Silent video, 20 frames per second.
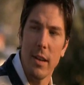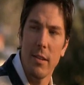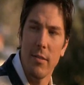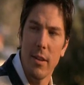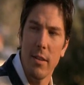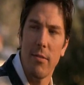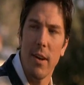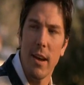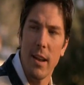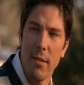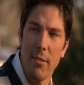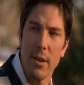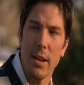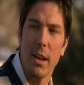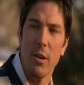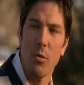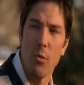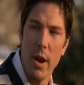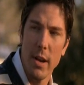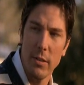that even if I never
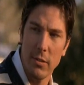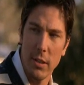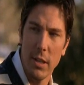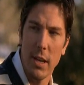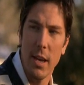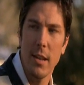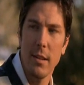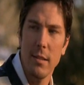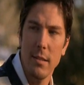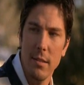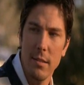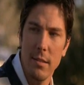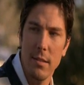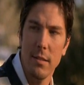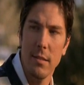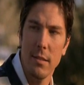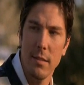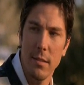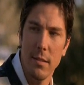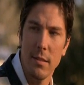get a race again,
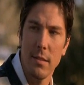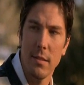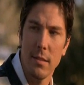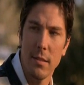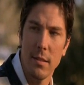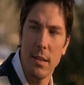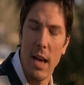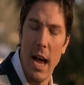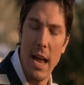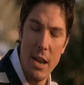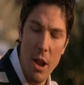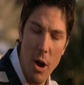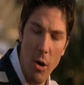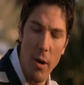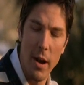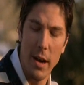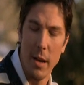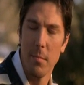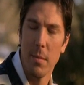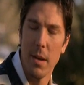I
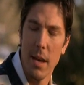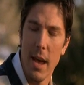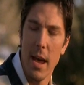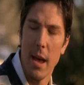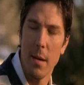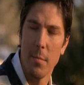know I can be